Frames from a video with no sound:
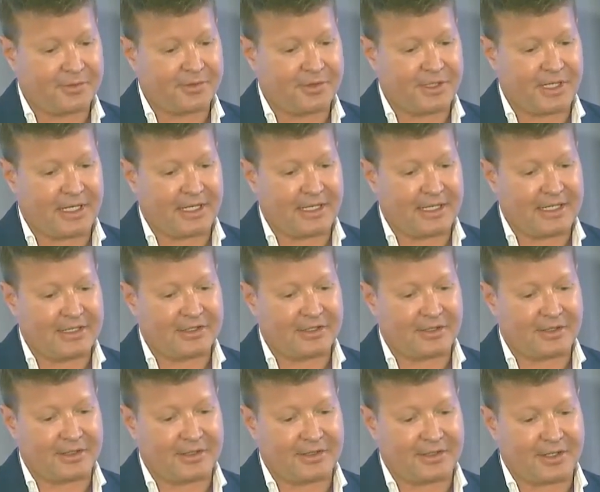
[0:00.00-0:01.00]
she had a lesion
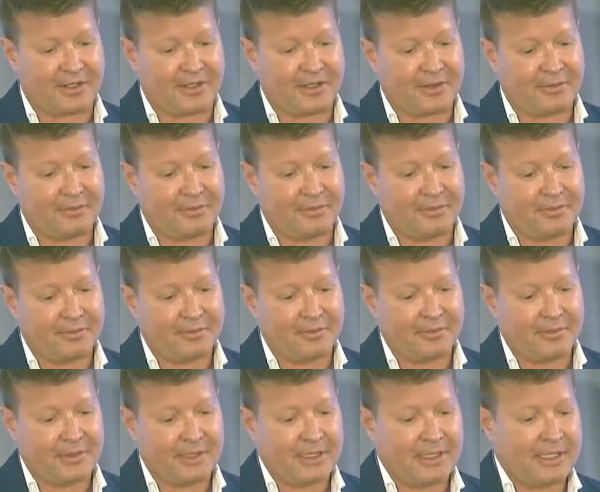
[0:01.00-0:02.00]
on the sternum.
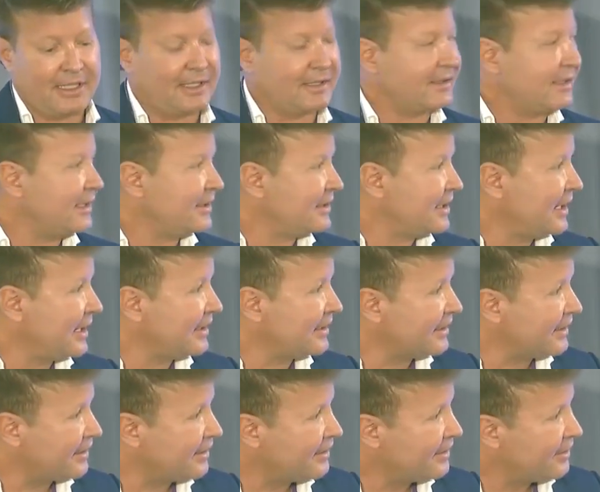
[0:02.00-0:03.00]
You can see she has
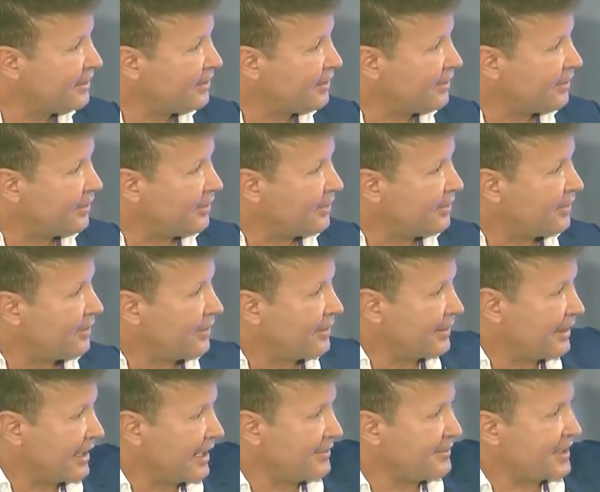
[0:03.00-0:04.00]
on
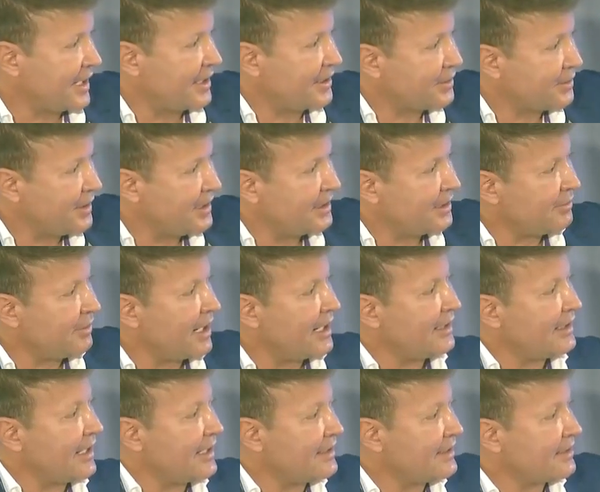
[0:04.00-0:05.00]
the left side of the screen, the
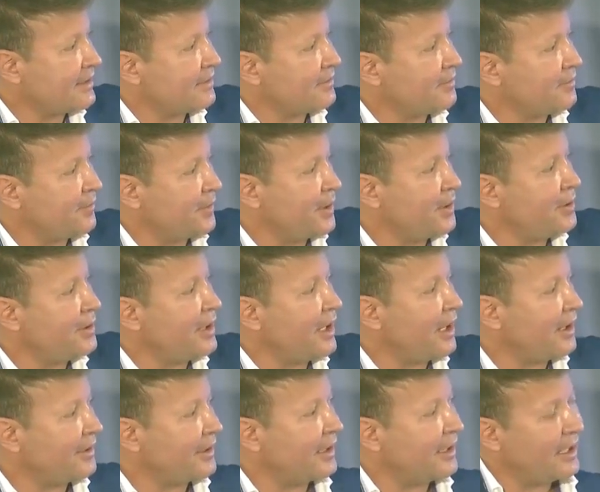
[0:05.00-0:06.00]
right, that's fluid
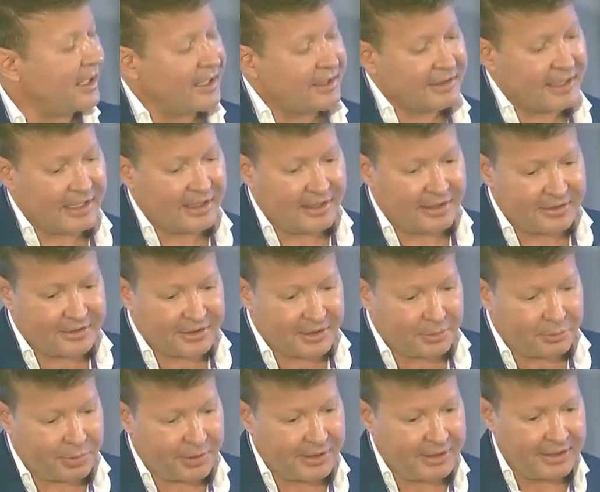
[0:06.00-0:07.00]
all in the lung. That lung's
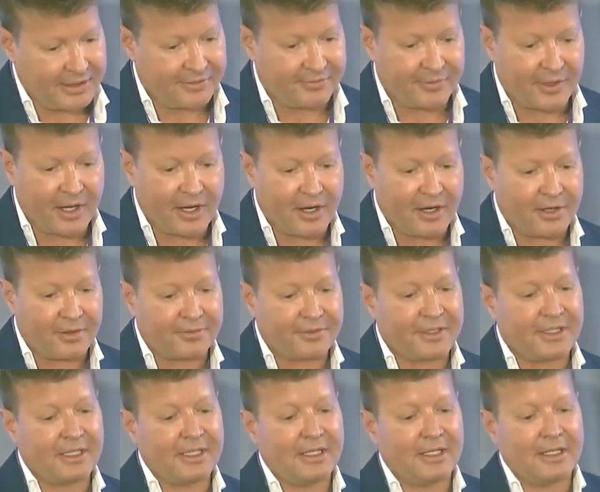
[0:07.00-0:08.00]
completely involved.
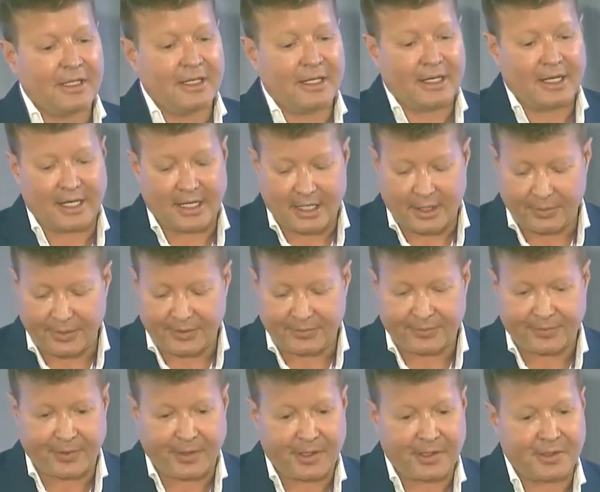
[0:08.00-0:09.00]
We
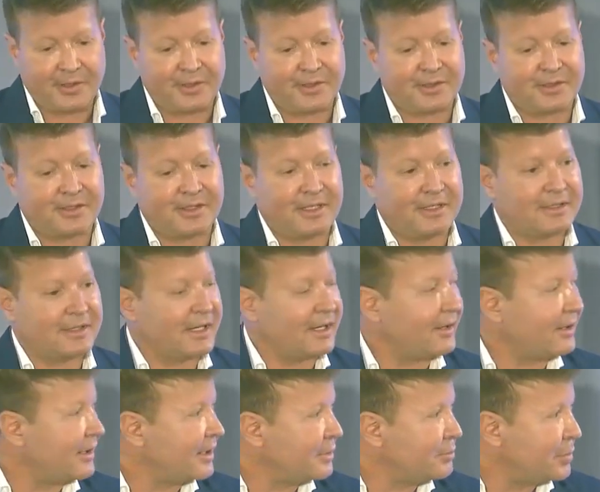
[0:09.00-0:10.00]
froze this
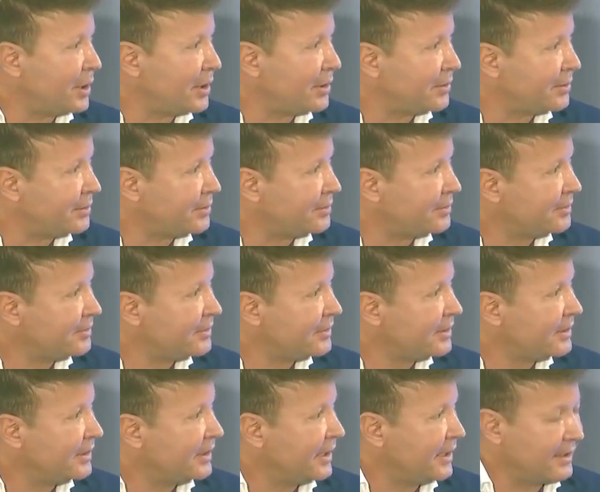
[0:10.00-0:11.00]
area of bone
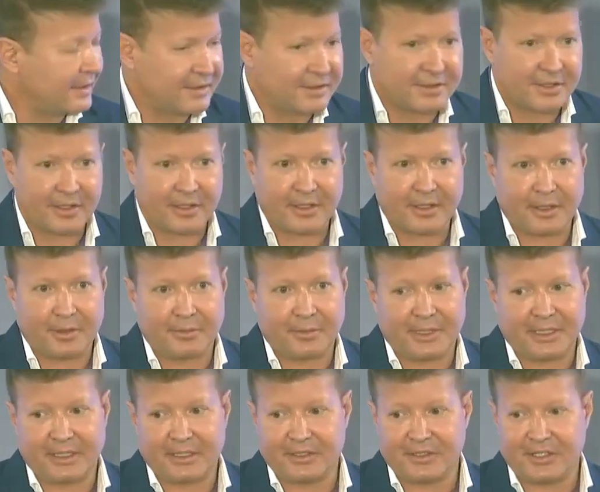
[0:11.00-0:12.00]
in the sternum.
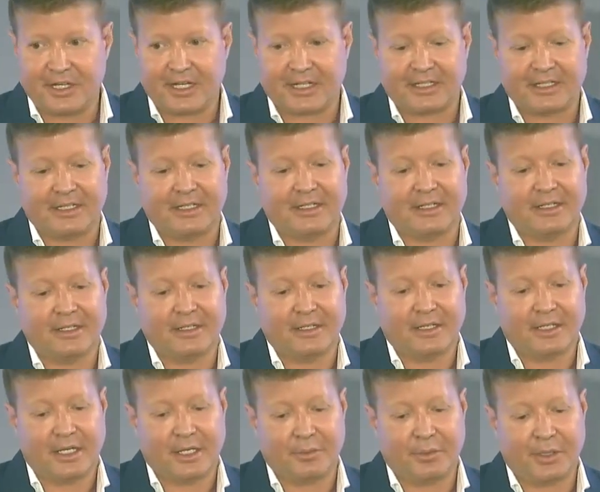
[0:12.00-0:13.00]
We injected
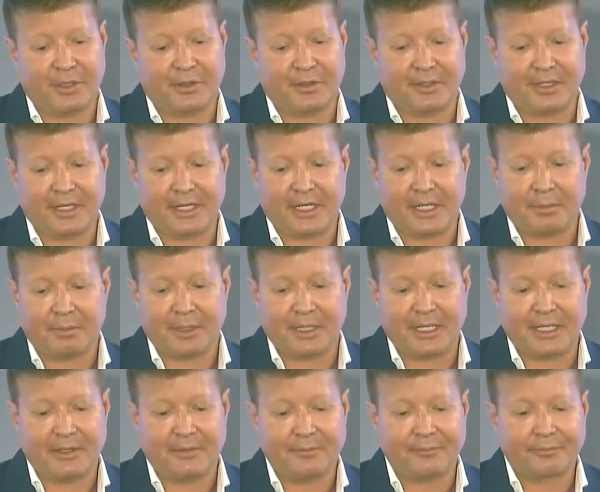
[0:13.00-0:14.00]
immunotherapy.